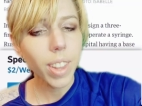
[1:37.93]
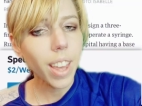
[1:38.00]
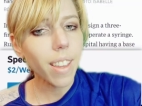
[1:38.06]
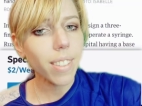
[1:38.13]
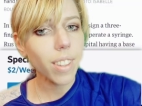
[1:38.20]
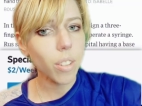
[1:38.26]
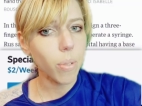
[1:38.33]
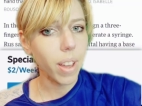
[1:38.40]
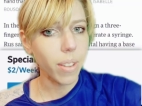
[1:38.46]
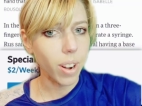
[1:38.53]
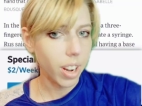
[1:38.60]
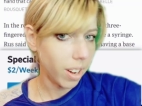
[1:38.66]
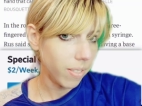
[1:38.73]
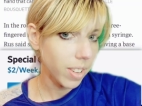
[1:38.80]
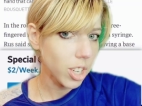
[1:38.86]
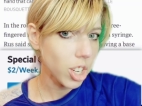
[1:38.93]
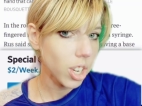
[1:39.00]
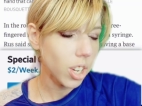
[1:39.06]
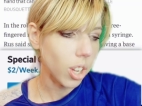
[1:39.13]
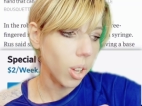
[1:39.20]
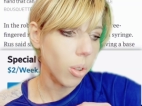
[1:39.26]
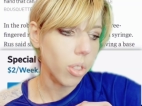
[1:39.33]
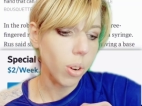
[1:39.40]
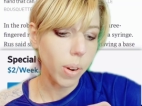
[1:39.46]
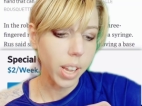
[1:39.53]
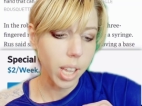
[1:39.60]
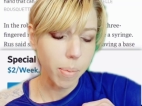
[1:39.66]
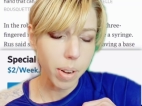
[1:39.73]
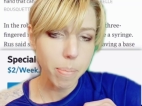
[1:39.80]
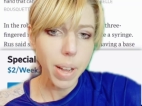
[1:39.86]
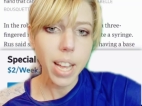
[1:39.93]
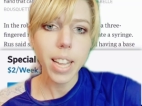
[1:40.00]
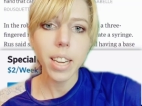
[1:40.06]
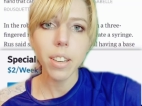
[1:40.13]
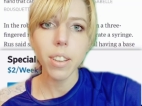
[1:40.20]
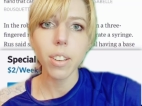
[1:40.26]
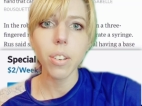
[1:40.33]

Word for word: Yes, it's rather inefficient to go through a human mind